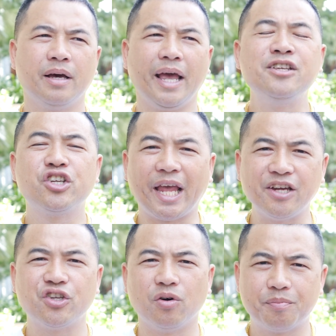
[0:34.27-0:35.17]

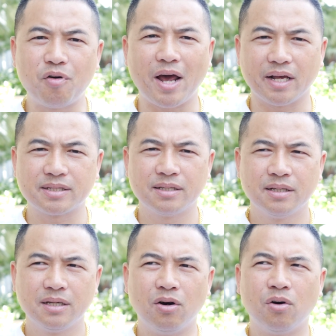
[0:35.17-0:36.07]
educational products,
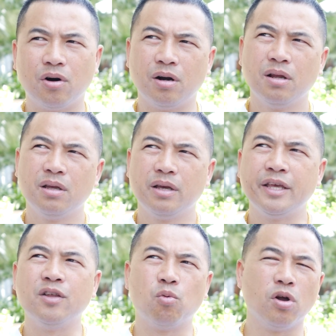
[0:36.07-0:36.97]
or
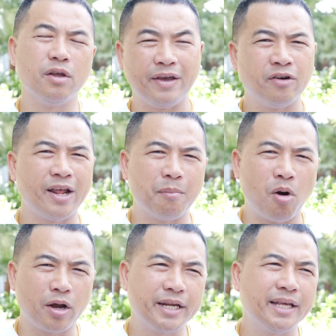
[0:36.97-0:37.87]
in the world of internet
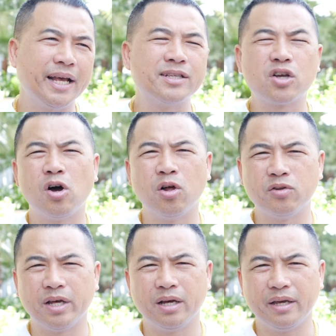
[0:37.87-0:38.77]
marketing, it's
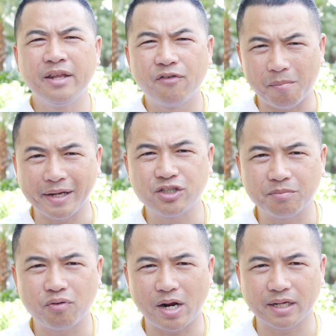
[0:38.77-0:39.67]
called
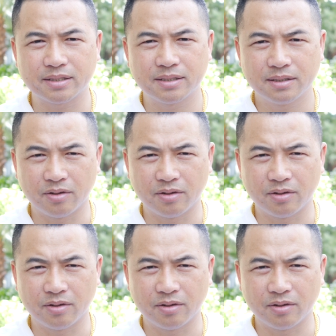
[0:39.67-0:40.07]
information products.